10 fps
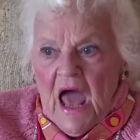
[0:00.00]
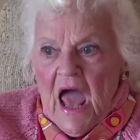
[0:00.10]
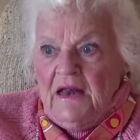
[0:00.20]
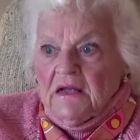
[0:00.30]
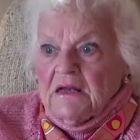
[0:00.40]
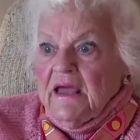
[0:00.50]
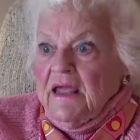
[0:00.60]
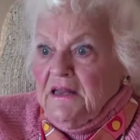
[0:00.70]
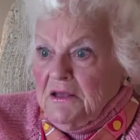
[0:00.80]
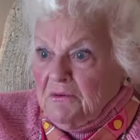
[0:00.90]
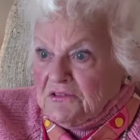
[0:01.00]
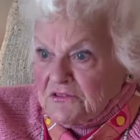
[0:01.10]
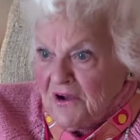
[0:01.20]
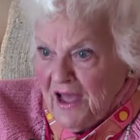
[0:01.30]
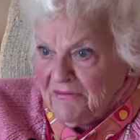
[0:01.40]
and a lady was
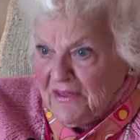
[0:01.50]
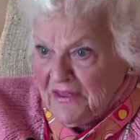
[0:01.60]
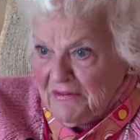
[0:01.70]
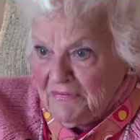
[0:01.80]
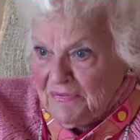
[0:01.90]
driving it,